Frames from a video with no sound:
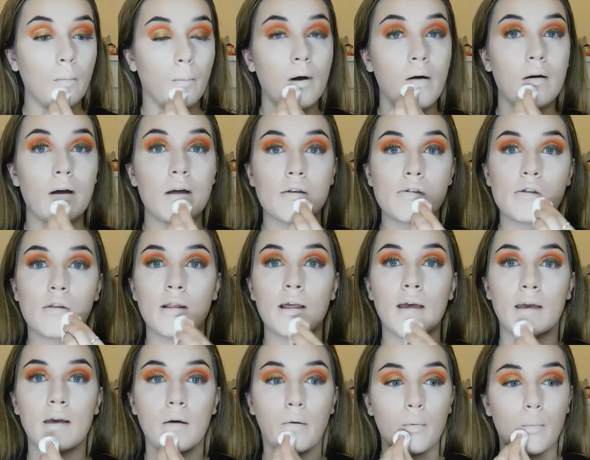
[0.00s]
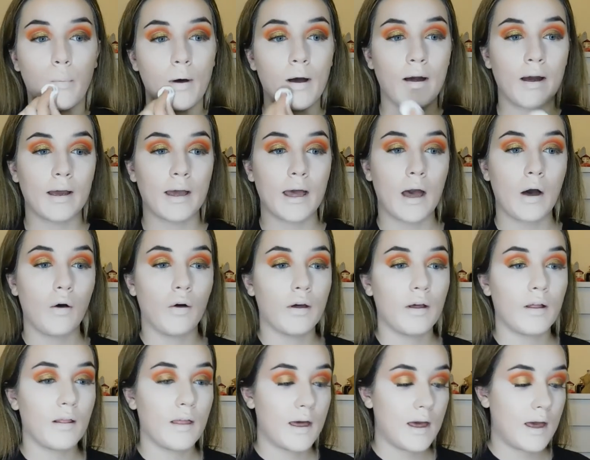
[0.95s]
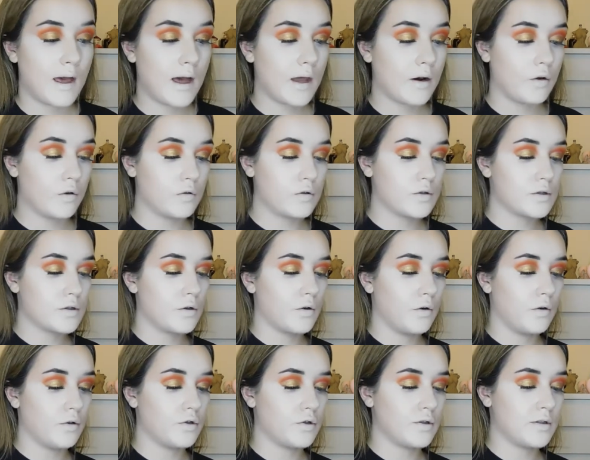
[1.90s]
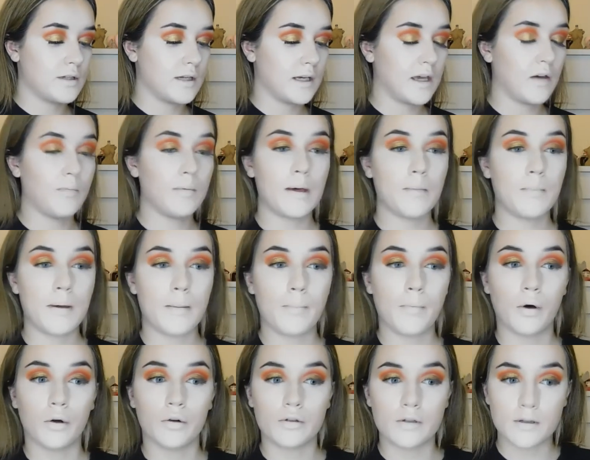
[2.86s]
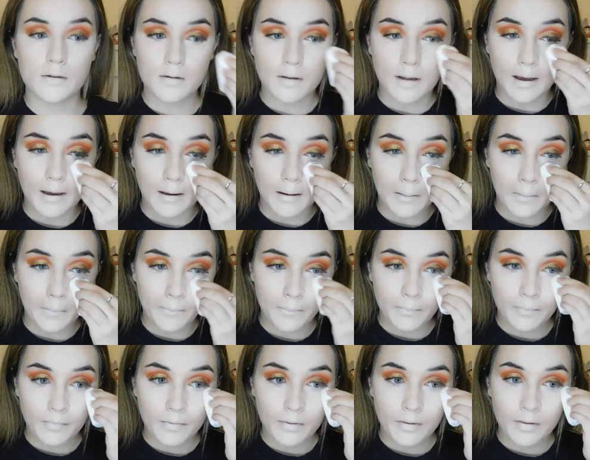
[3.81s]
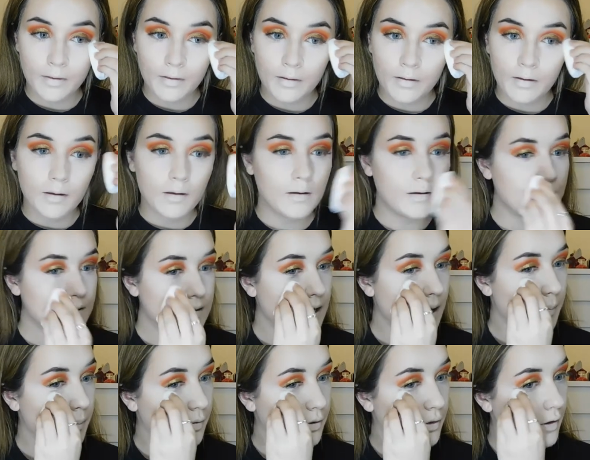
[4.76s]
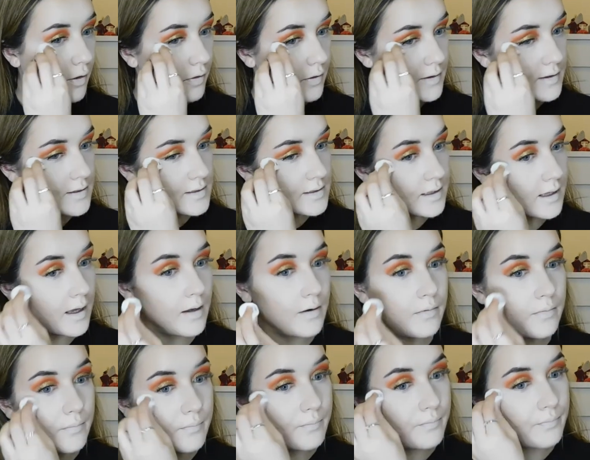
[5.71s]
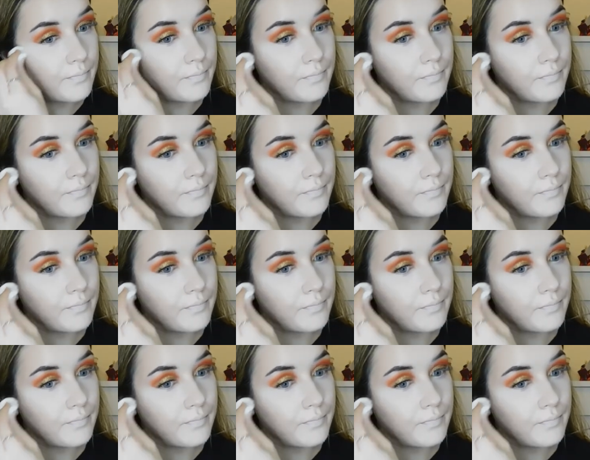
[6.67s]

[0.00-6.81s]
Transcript: Where I get oily, and also just to give me a bit more like depth on the skin.